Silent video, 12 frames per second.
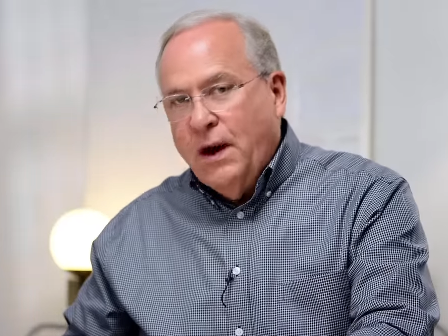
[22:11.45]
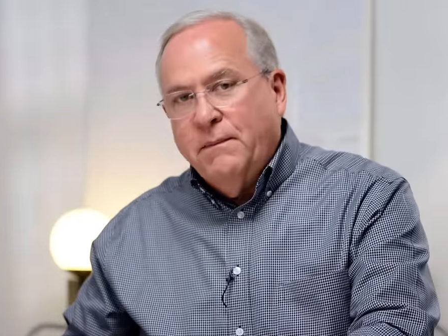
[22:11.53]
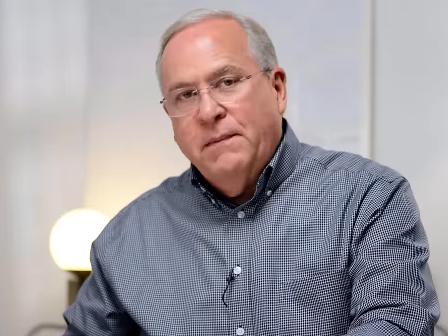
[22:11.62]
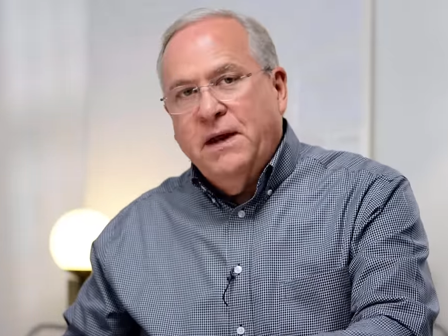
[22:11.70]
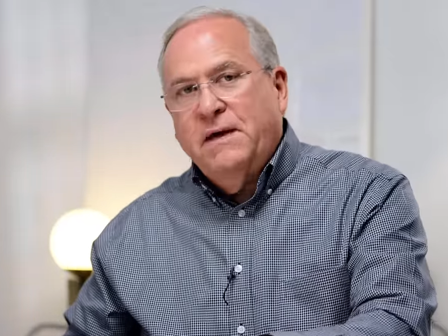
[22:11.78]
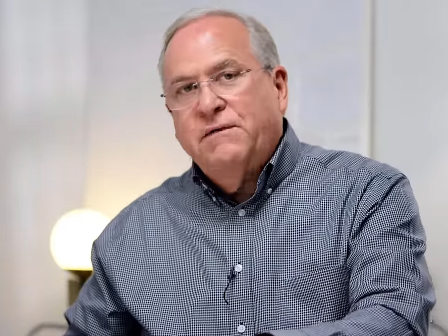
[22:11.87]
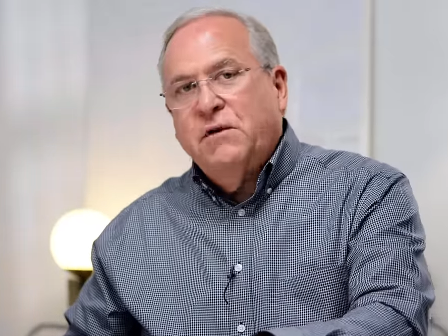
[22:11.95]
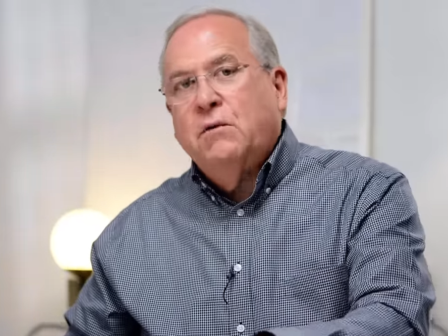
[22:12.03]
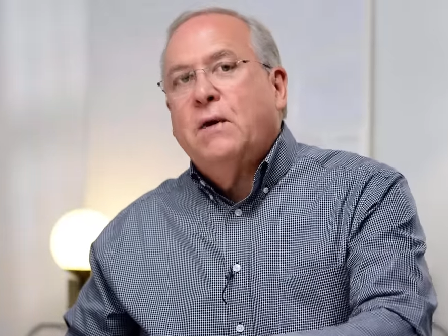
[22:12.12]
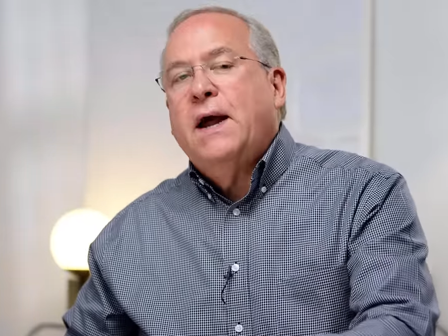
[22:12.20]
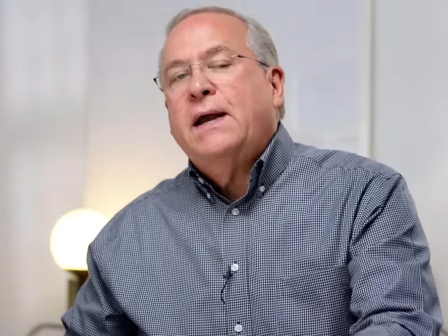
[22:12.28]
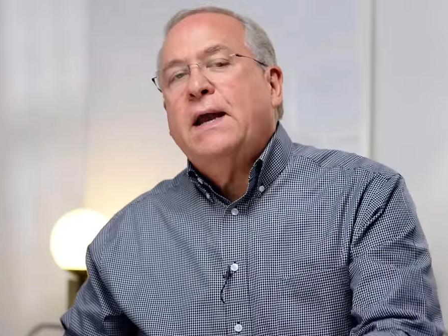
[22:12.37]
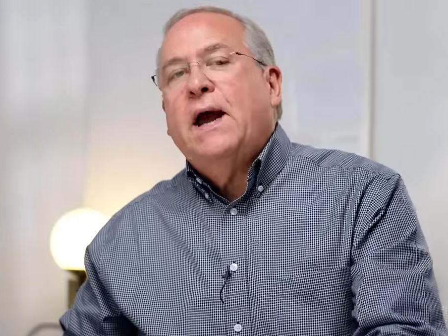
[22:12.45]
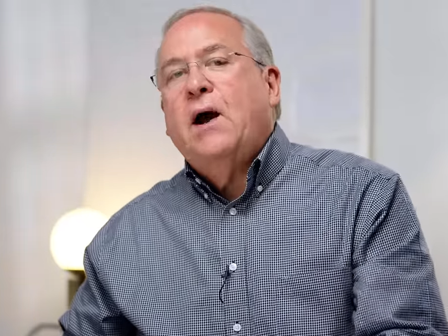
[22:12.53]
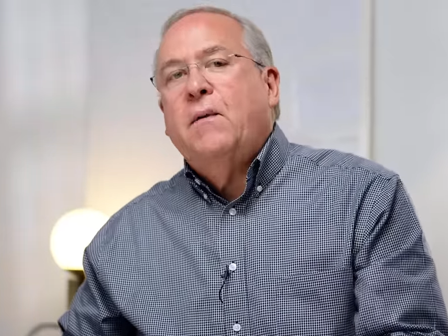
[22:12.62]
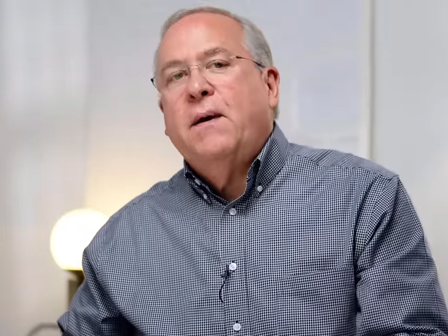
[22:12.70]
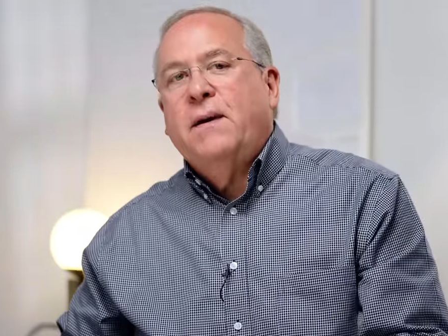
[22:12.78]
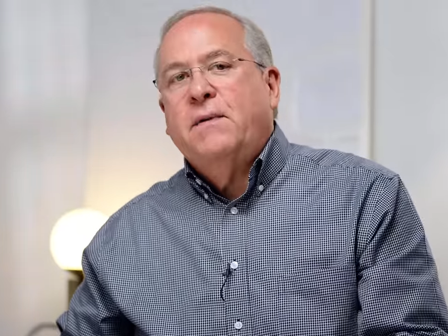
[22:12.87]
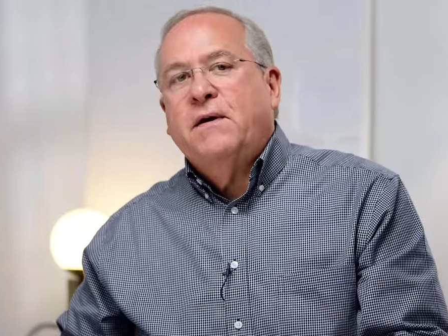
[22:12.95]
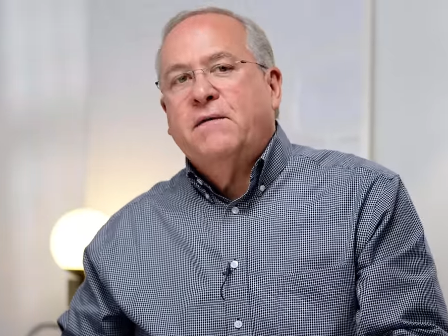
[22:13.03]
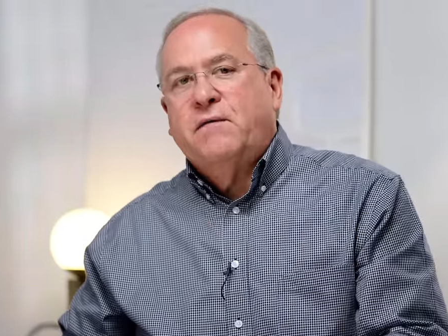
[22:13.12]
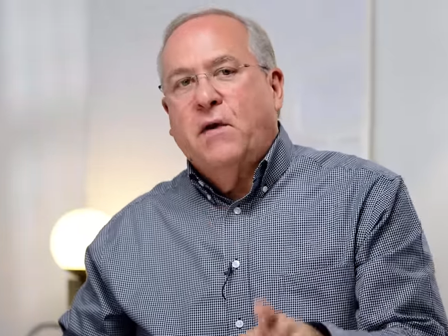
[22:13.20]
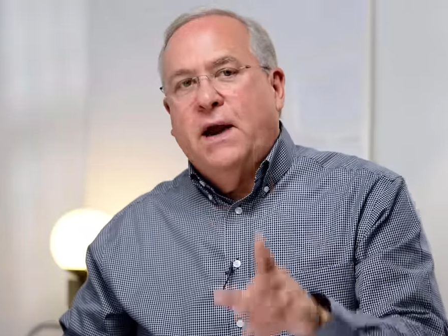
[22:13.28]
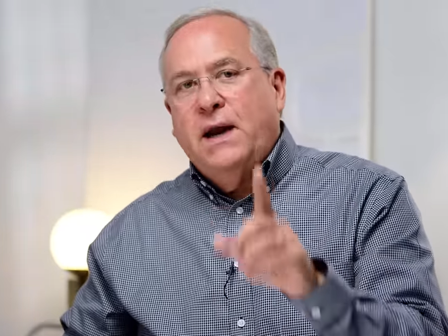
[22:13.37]
And many of you right now may be
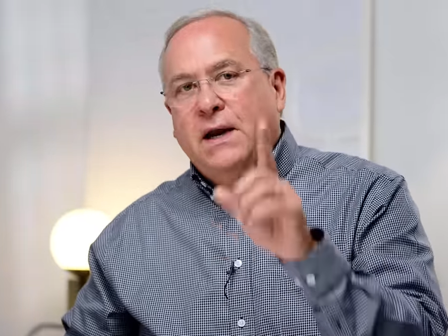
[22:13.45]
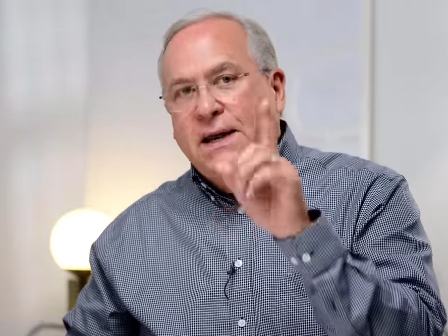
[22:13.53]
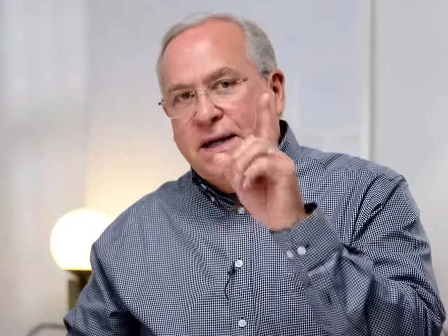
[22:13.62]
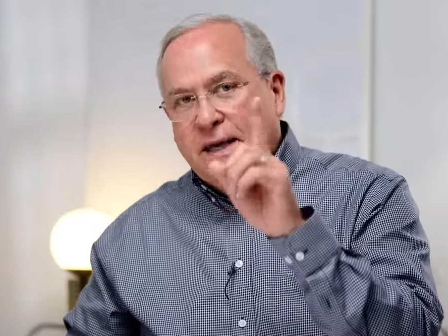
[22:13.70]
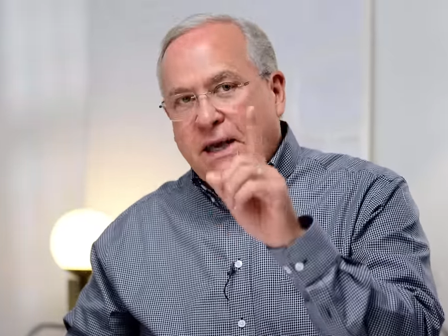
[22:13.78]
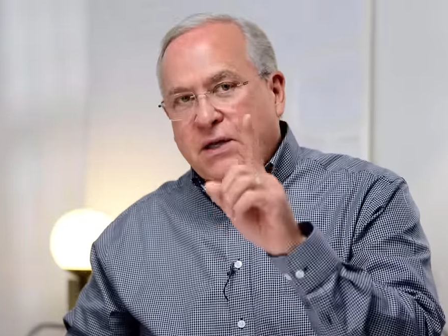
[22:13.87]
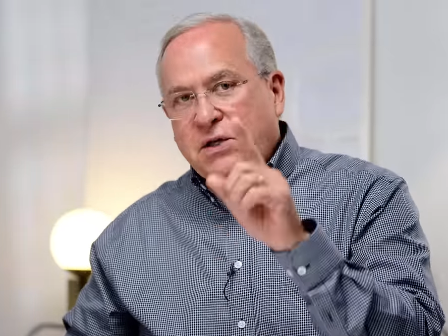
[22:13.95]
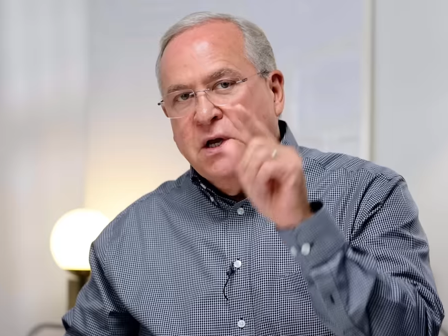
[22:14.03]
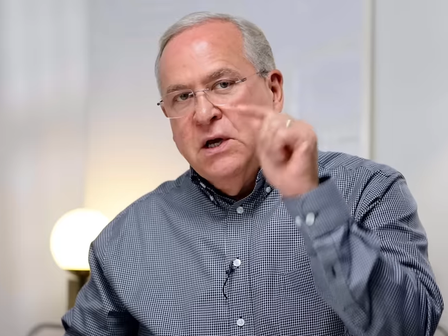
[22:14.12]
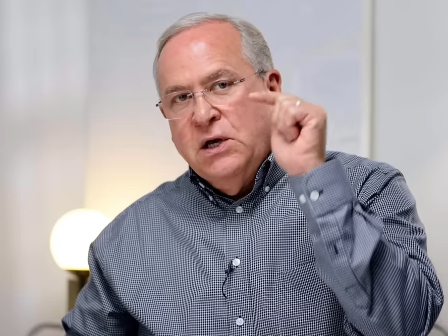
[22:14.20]
afraid, like kids,